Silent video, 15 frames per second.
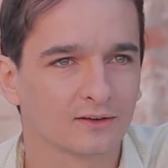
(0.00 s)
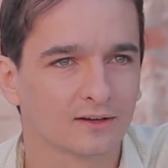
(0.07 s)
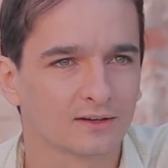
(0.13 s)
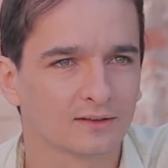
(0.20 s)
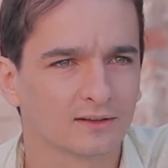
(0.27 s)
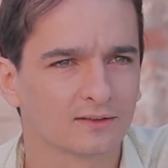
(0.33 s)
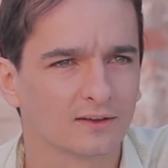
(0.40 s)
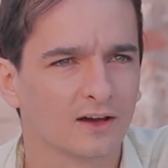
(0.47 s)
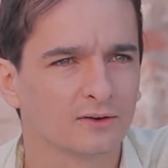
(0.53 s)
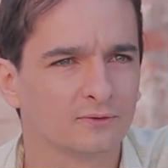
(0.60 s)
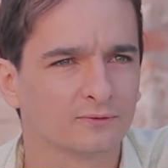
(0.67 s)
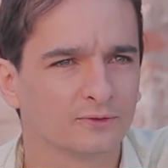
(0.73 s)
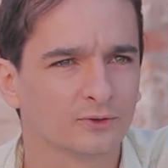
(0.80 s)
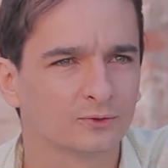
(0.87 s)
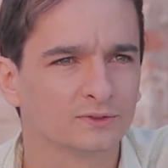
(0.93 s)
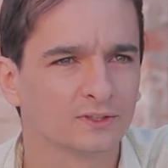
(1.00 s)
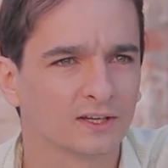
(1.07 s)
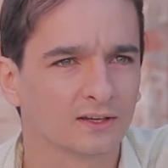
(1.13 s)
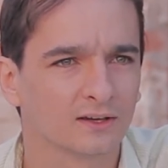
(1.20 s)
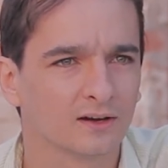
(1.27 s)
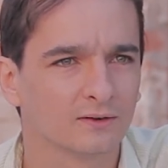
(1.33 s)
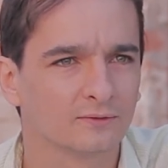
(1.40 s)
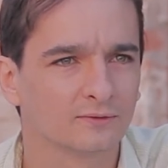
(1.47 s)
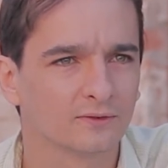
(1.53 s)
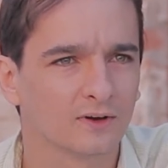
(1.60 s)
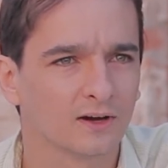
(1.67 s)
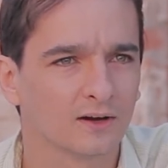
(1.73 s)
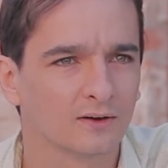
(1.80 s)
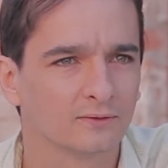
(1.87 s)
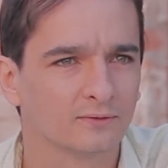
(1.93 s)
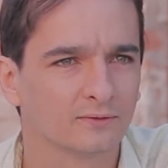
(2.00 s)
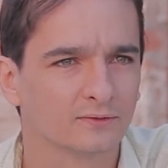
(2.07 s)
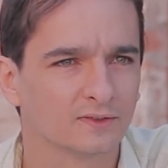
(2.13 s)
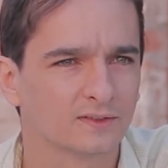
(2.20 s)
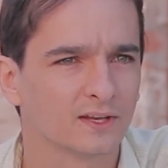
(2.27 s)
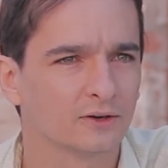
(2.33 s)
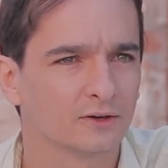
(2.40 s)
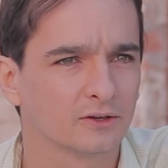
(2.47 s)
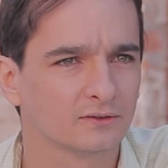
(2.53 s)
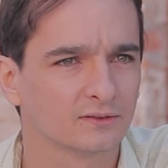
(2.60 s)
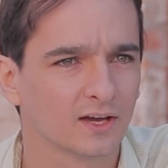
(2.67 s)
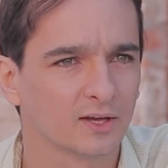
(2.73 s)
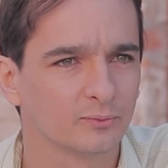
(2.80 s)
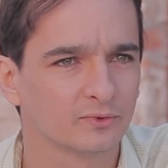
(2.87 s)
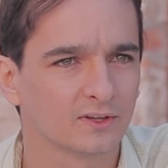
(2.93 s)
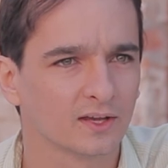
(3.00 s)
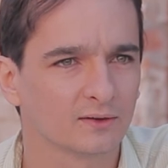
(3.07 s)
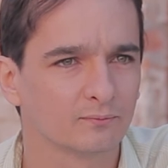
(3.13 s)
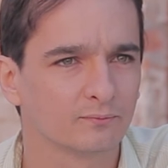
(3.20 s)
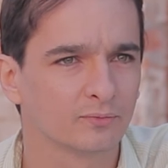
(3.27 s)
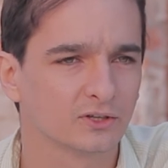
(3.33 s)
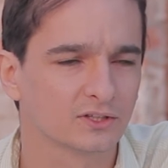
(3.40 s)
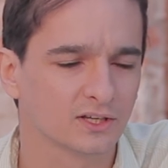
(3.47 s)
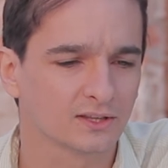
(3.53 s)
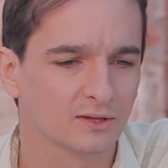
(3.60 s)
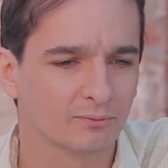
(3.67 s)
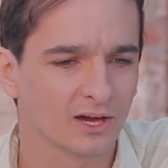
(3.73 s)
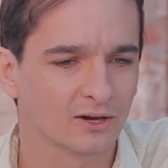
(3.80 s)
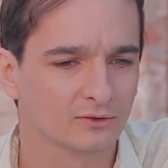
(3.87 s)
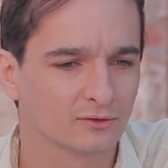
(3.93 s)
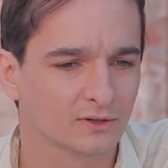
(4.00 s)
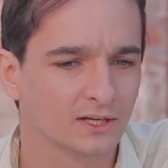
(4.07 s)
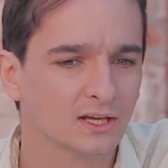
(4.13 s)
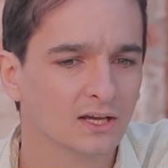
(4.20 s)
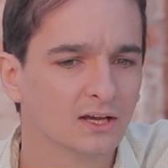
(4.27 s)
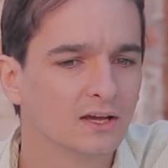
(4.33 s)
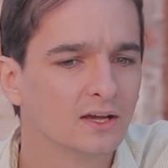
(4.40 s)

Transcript: uh, this unfolding of, of stereotypes and pushing the boundary